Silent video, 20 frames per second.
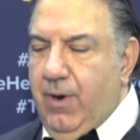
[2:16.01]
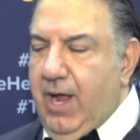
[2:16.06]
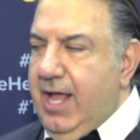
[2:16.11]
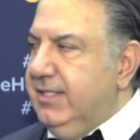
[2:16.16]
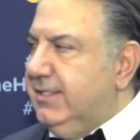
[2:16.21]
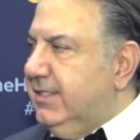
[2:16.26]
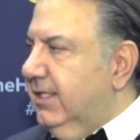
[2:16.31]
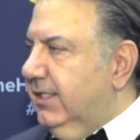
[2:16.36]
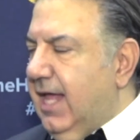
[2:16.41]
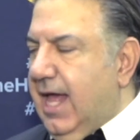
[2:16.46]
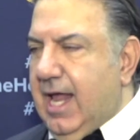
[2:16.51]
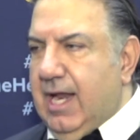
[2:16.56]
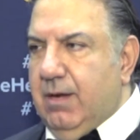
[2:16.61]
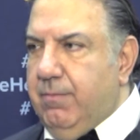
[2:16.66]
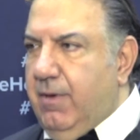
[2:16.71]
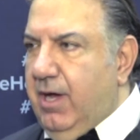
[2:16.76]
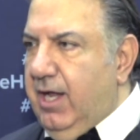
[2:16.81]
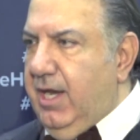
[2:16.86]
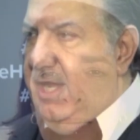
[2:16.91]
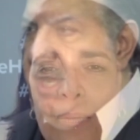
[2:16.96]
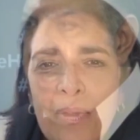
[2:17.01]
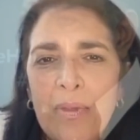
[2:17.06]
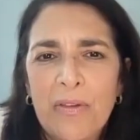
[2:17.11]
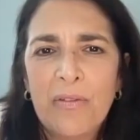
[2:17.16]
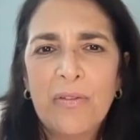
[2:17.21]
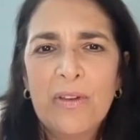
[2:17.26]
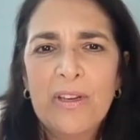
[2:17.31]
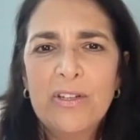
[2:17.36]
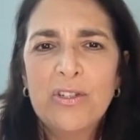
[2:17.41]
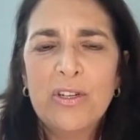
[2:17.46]
united together with a
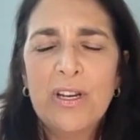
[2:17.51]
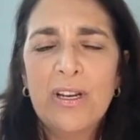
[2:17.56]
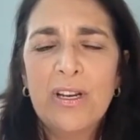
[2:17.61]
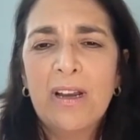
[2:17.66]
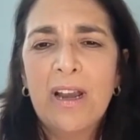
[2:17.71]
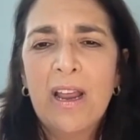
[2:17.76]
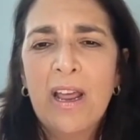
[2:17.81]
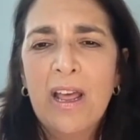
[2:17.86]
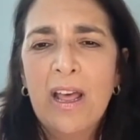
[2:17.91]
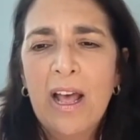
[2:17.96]
vision